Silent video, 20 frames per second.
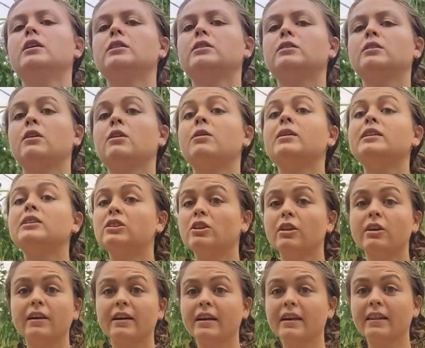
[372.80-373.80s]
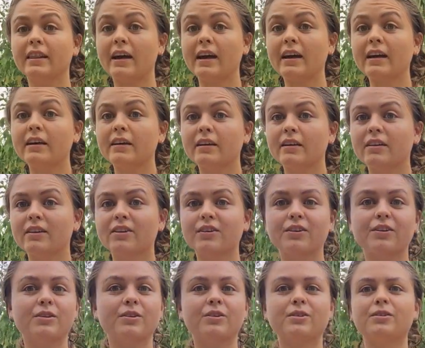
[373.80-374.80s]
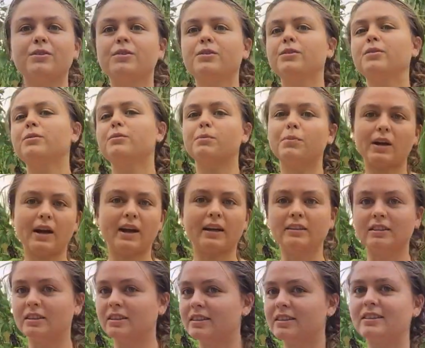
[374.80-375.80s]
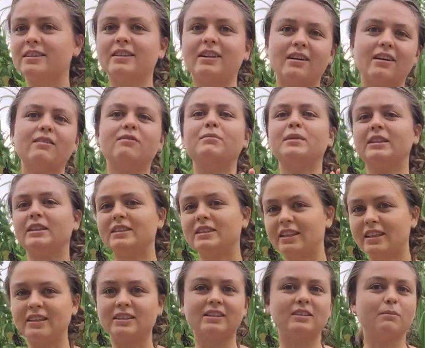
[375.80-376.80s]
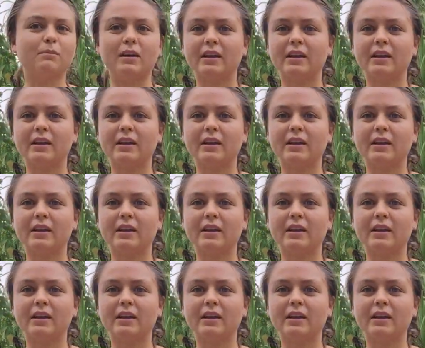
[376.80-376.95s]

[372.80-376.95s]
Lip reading: So it's learning that through practices of meditation,